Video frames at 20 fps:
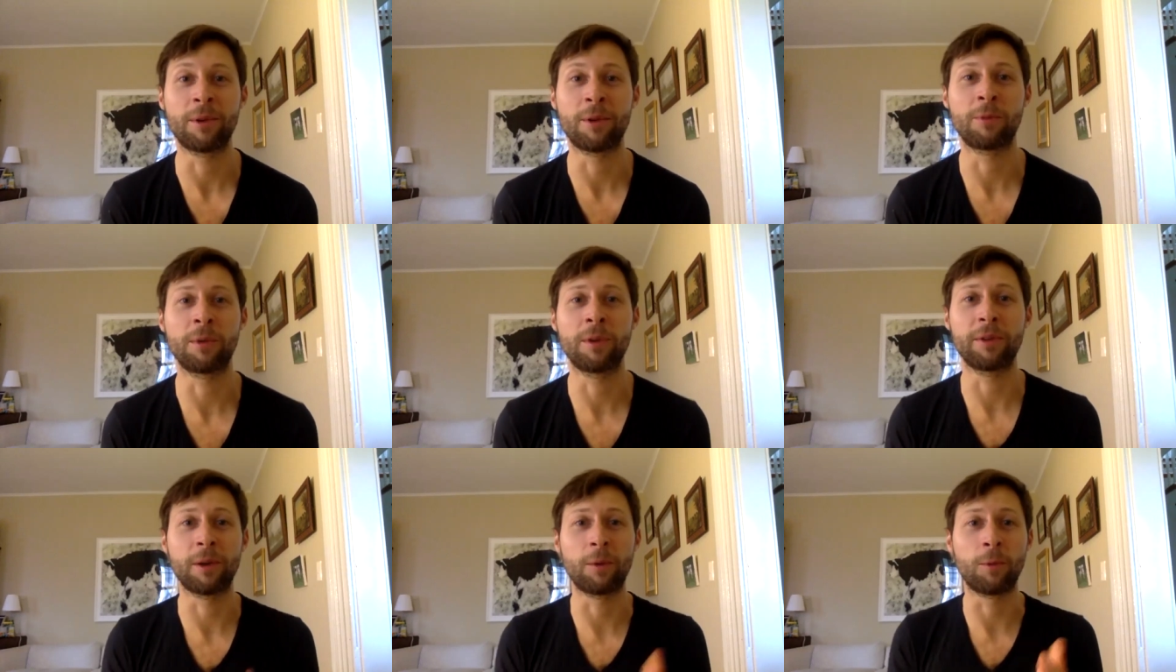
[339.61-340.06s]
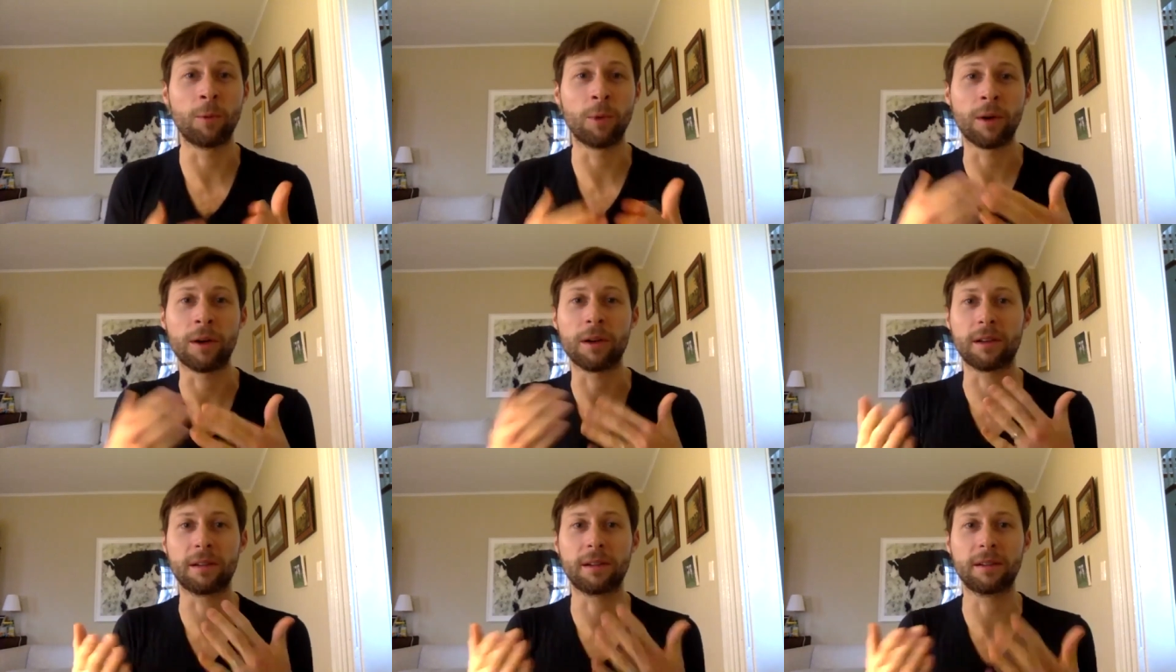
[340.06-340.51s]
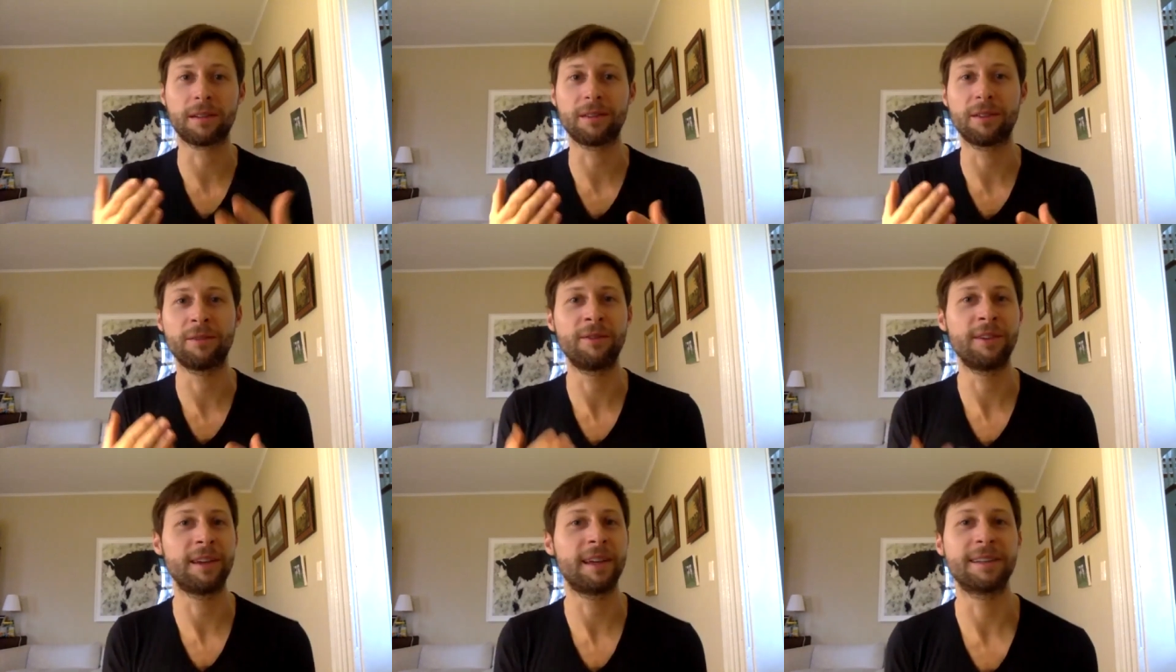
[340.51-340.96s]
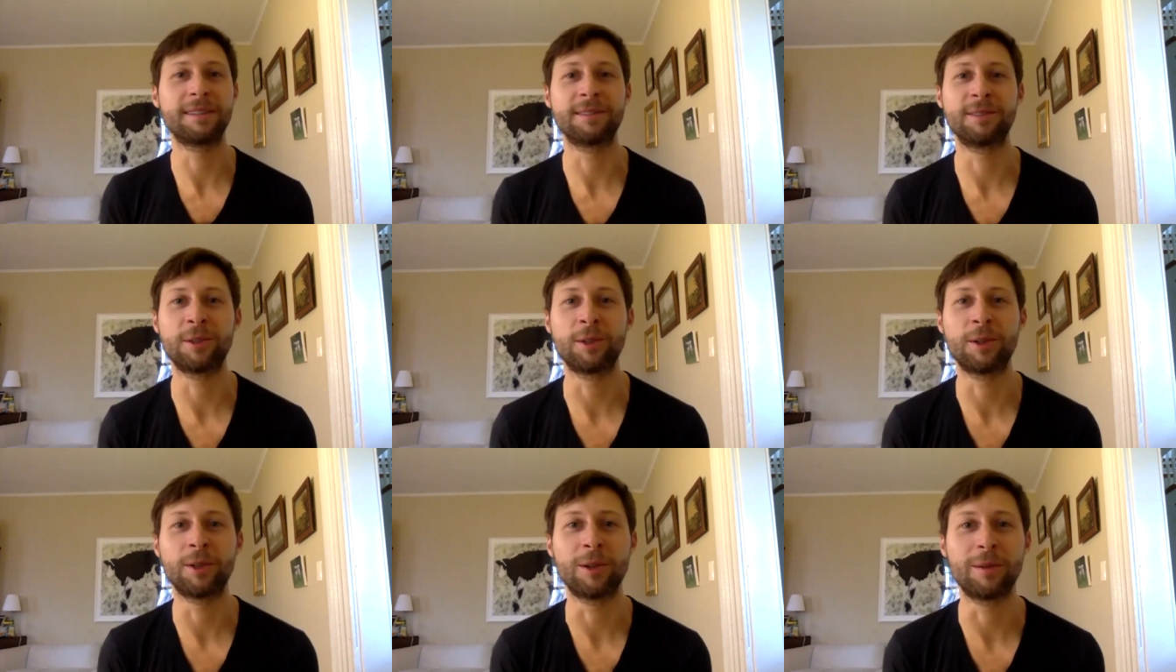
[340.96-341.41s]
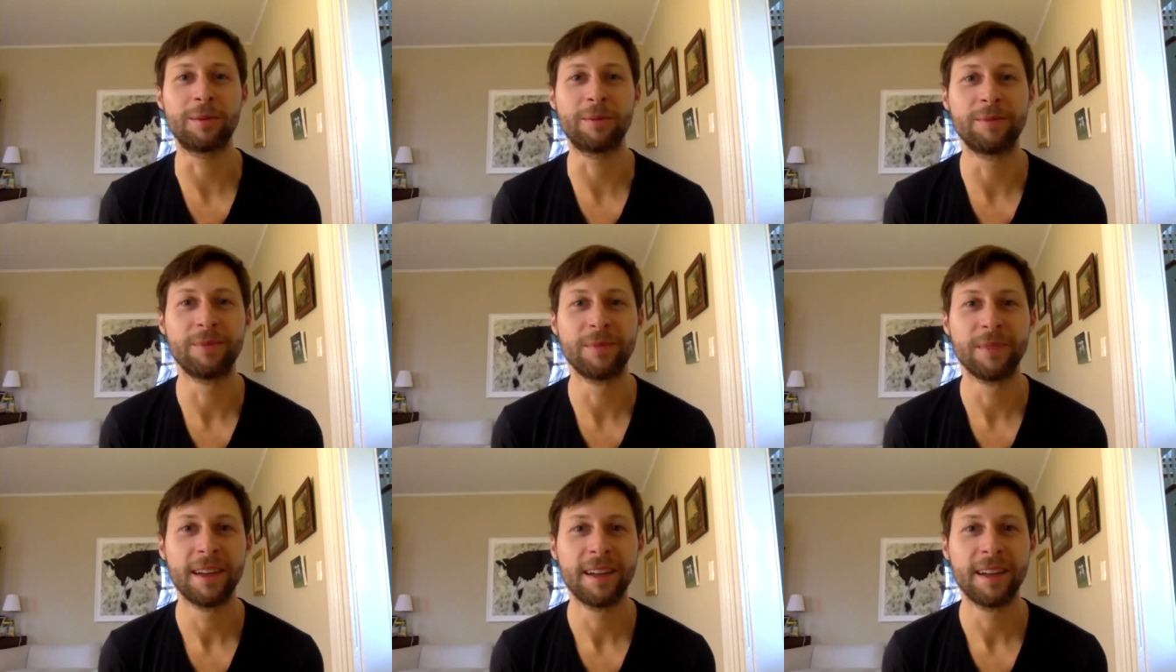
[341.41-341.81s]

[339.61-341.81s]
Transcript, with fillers: to really work via Zoom